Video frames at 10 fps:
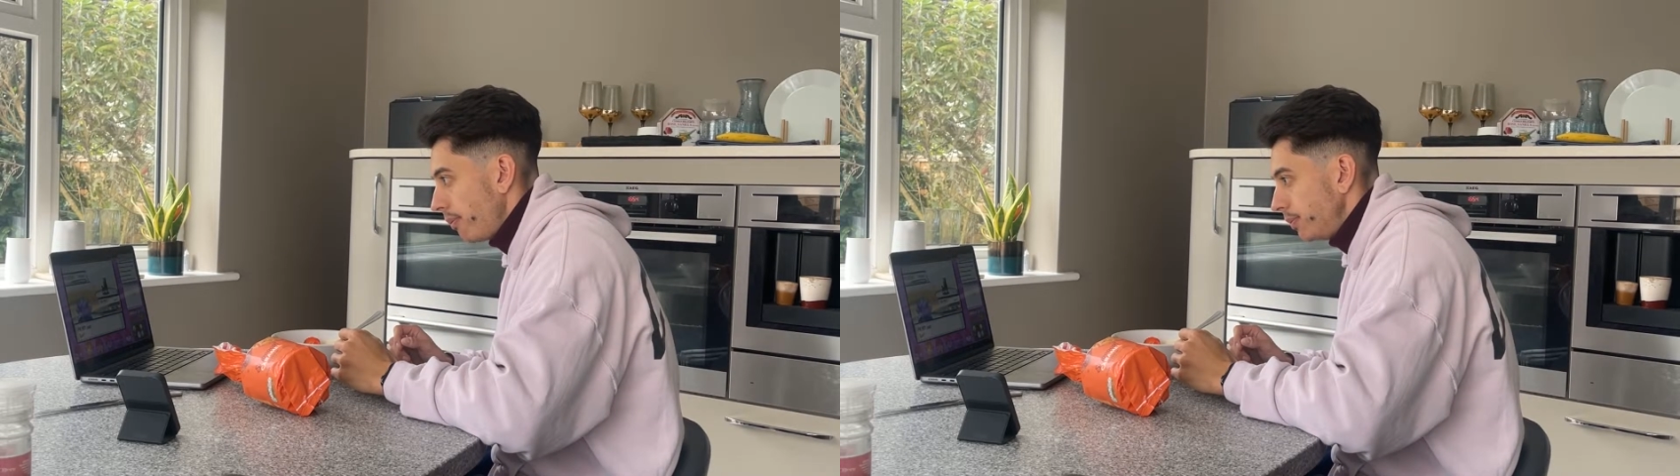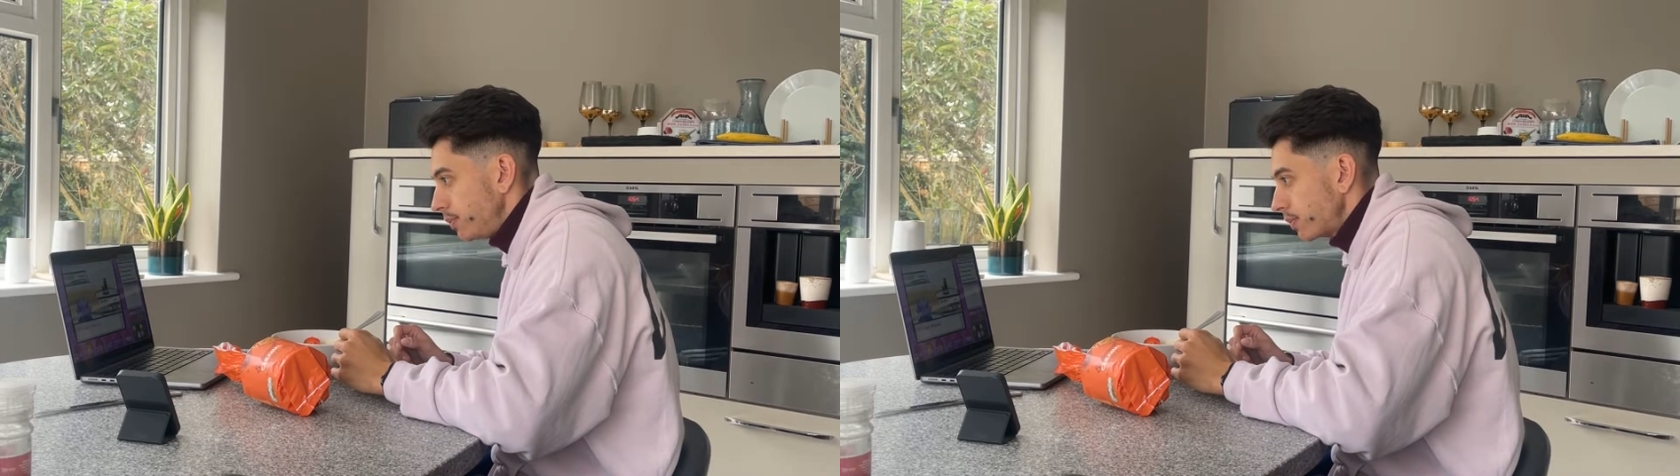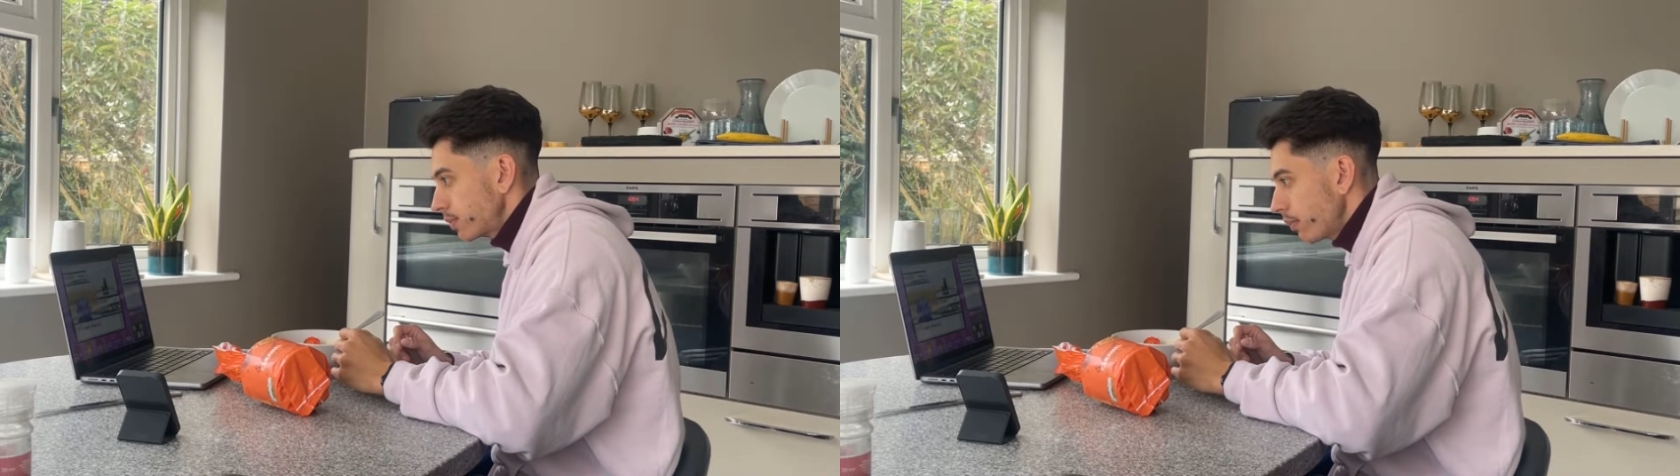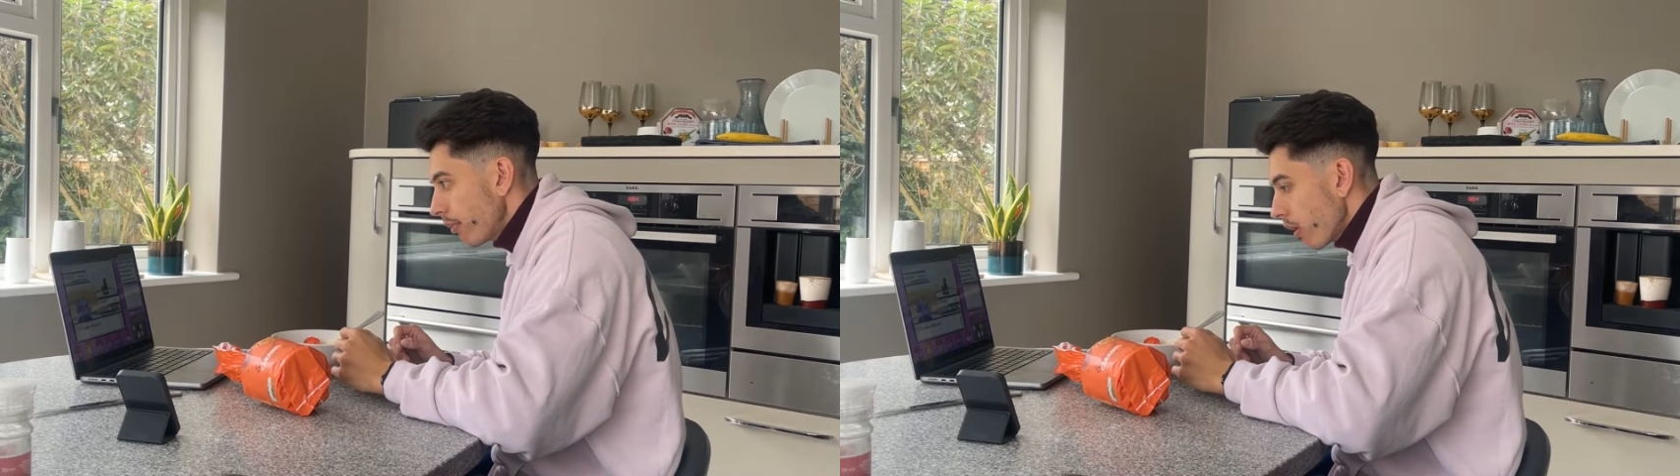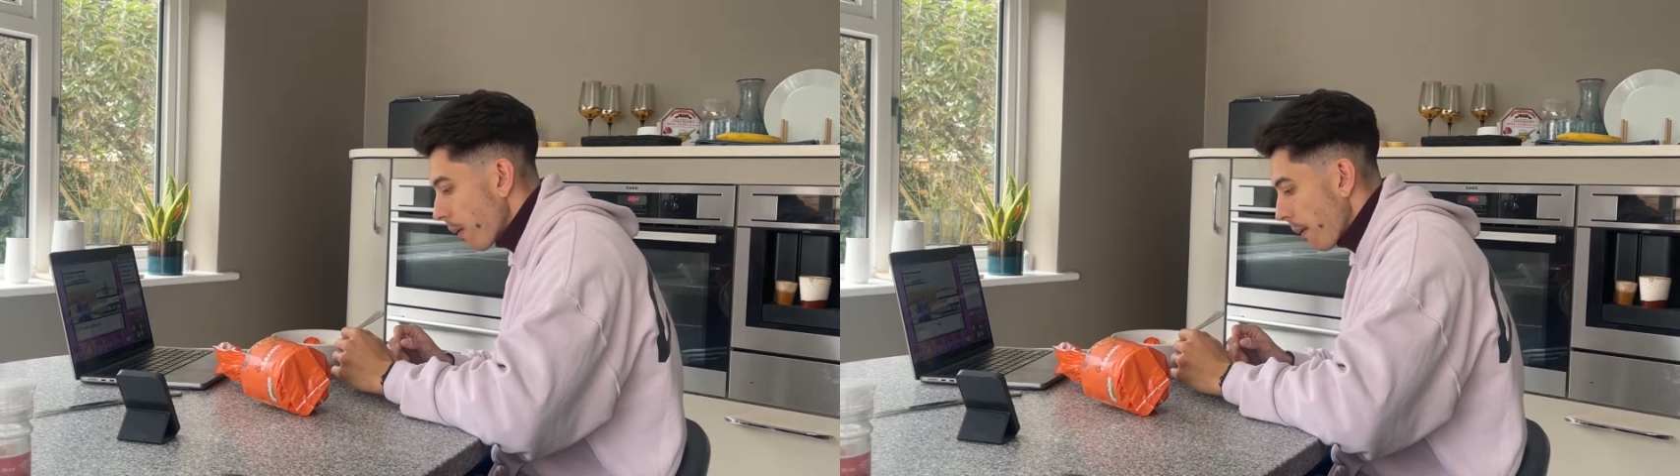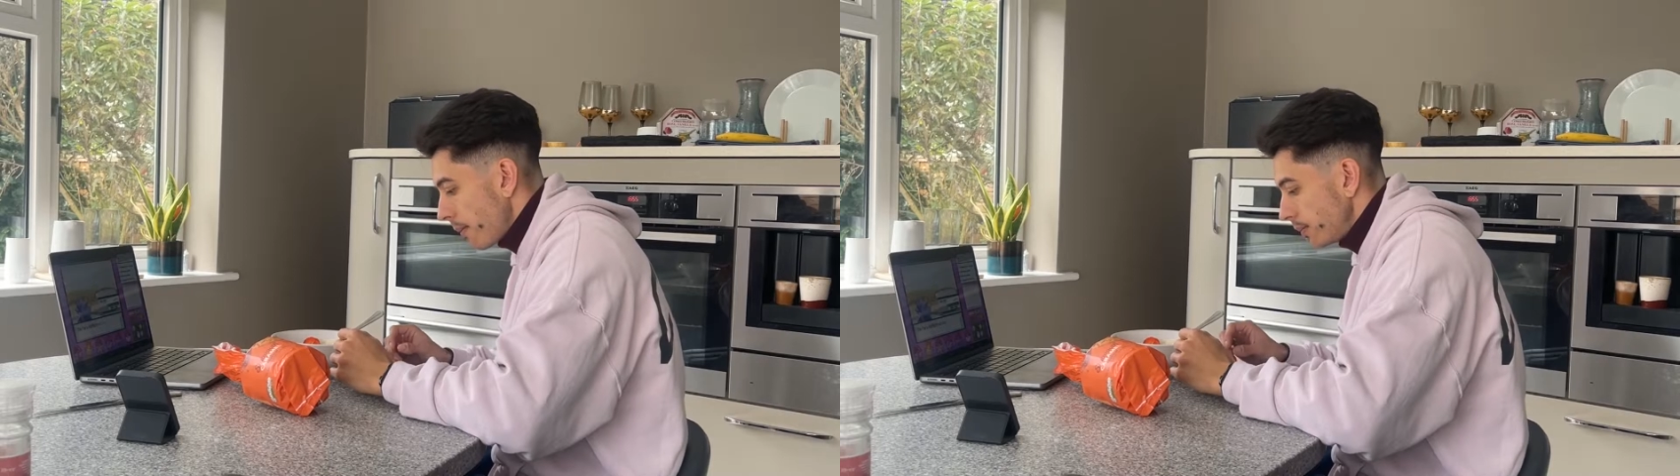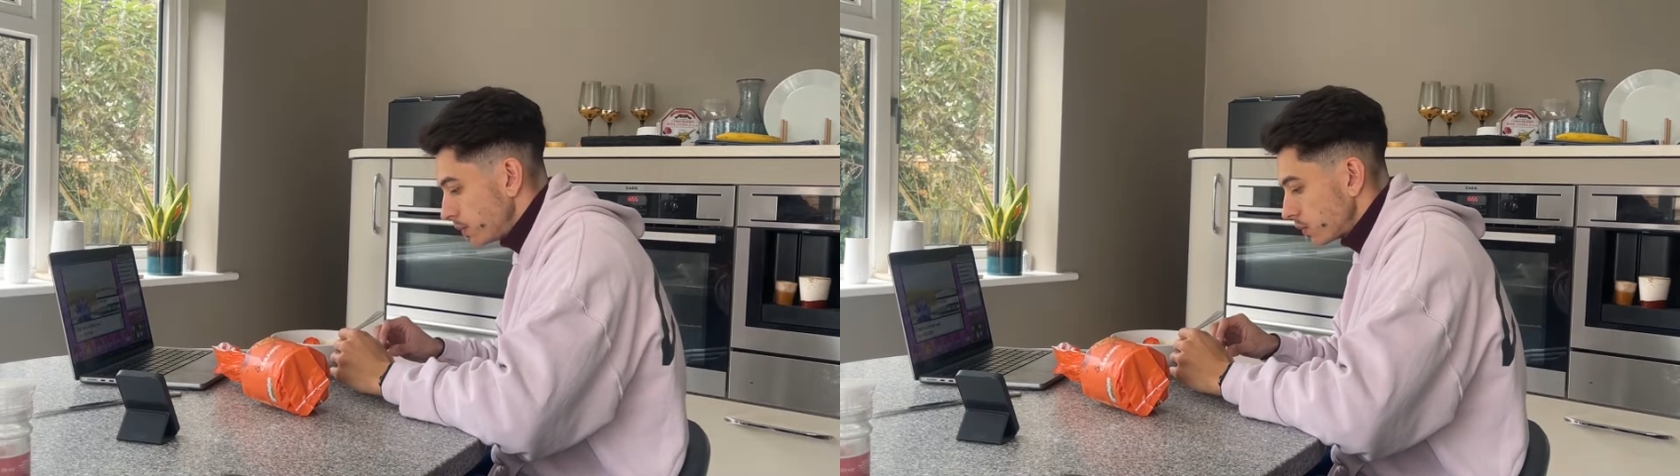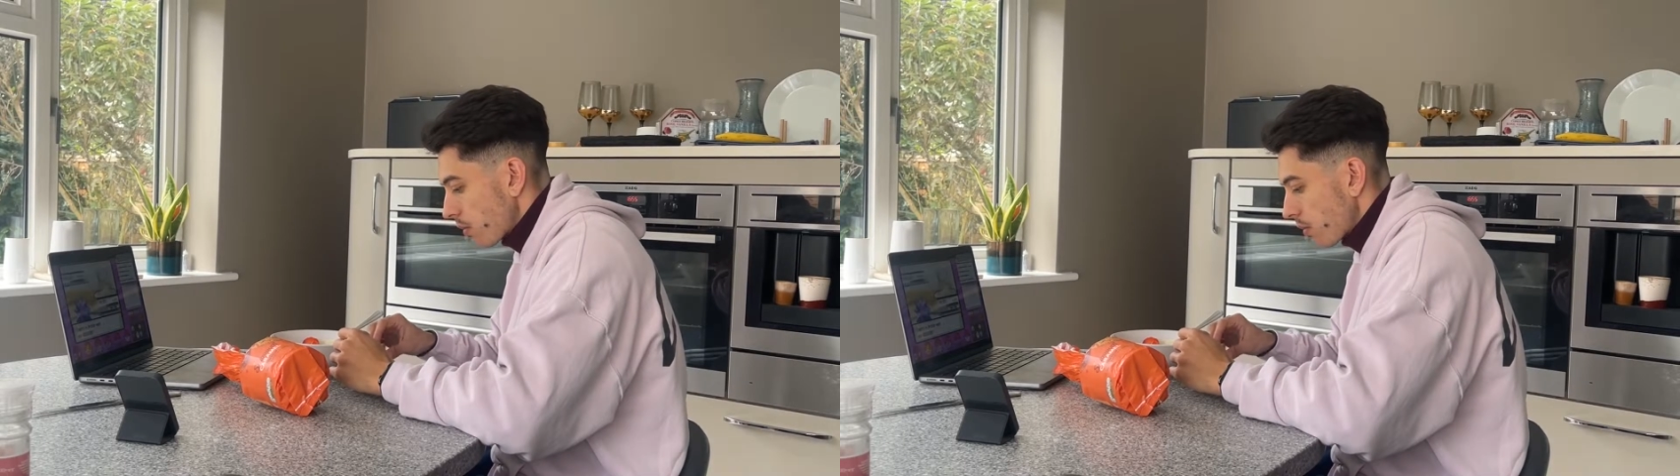And then my usual